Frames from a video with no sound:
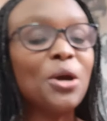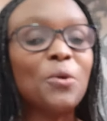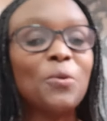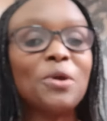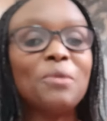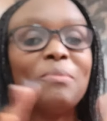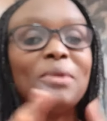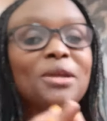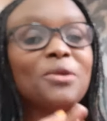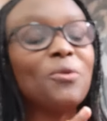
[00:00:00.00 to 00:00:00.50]

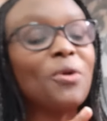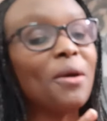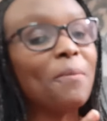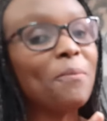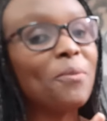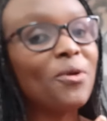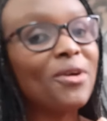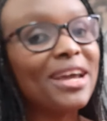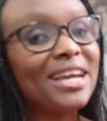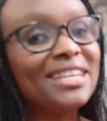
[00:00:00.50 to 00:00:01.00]
women who are
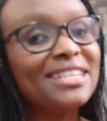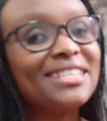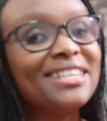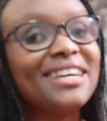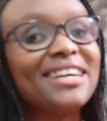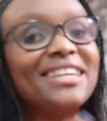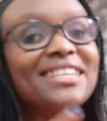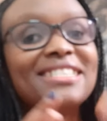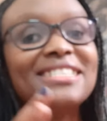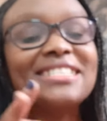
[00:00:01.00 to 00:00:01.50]

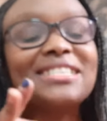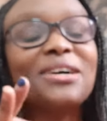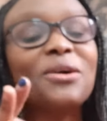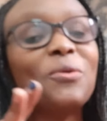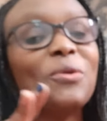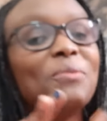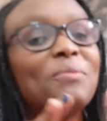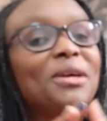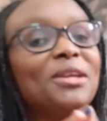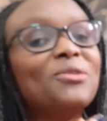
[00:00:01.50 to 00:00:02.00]
pregnant,
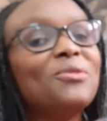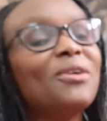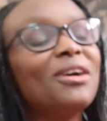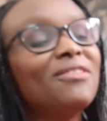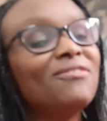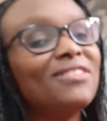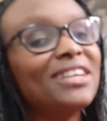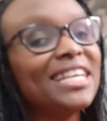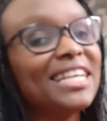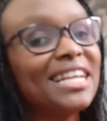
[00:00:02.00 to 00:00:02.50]
women who
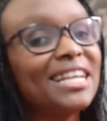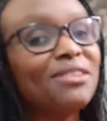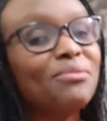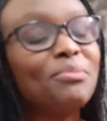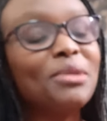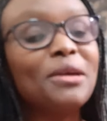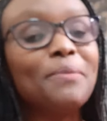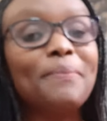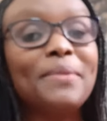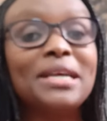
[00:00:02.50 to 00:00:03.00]
have little
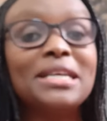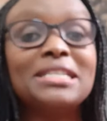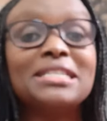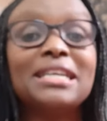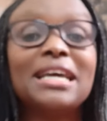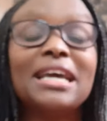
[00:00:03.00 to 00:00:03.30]
babies